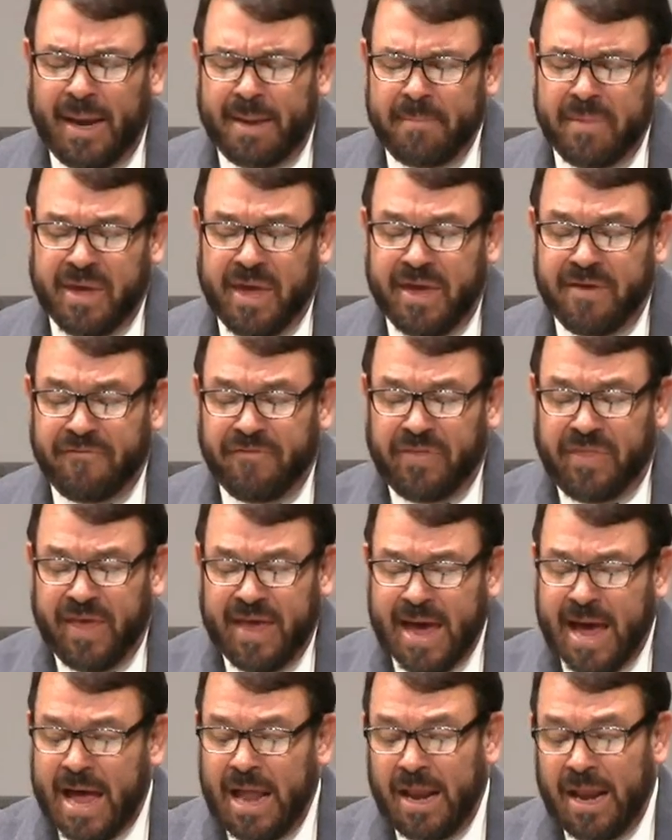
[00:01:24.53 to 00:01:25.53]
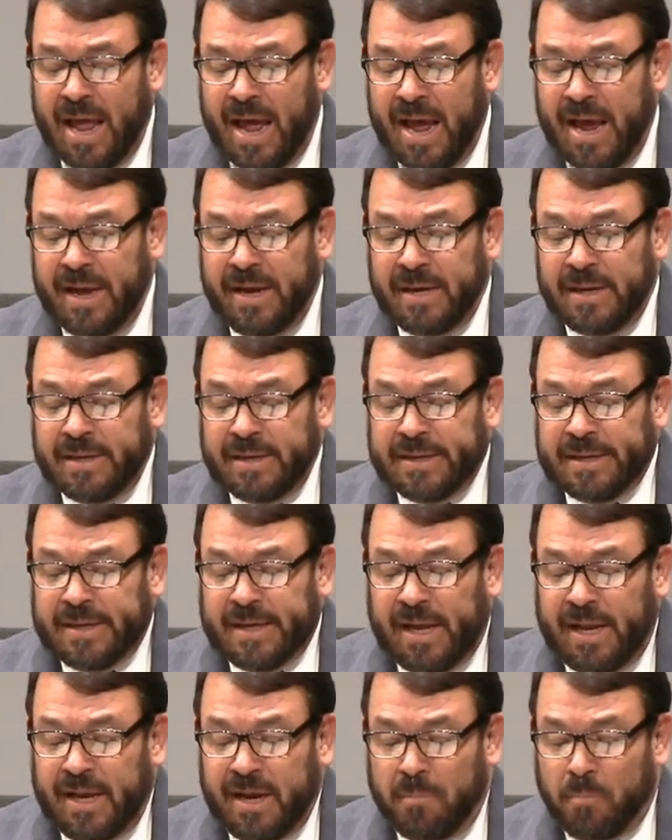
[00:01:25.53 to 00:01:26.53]
And let me give you the outline.
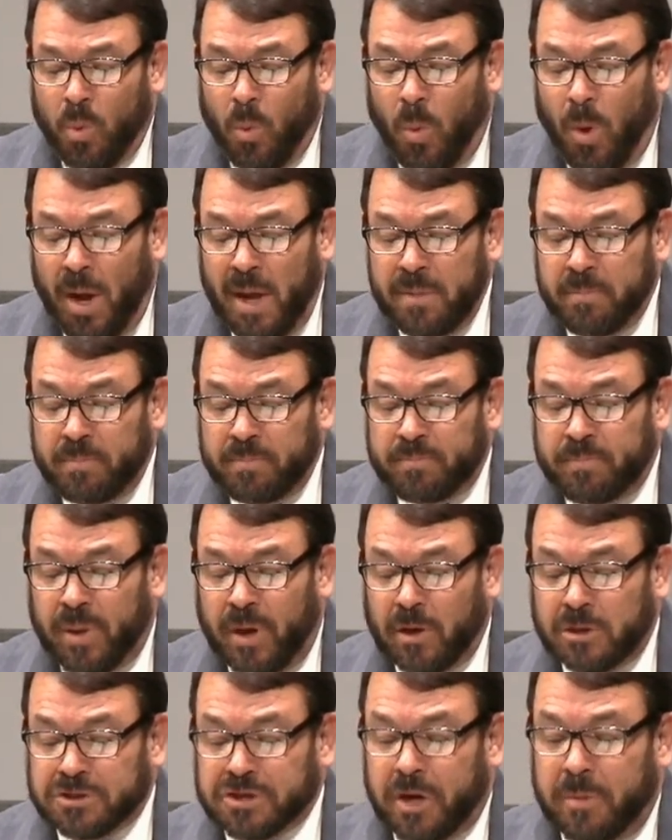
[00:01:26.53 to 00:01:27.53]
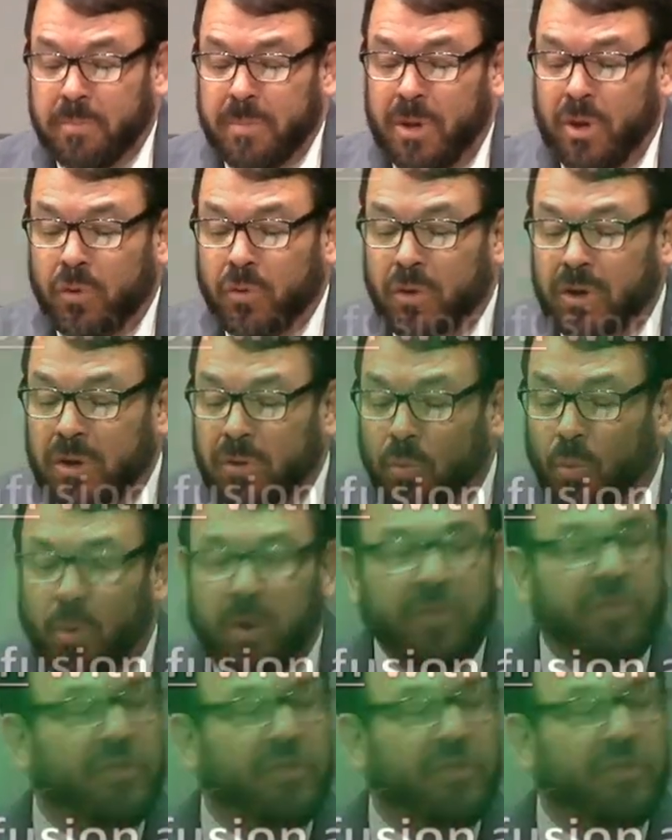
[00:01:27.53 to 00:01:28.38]
number one, Paul's communion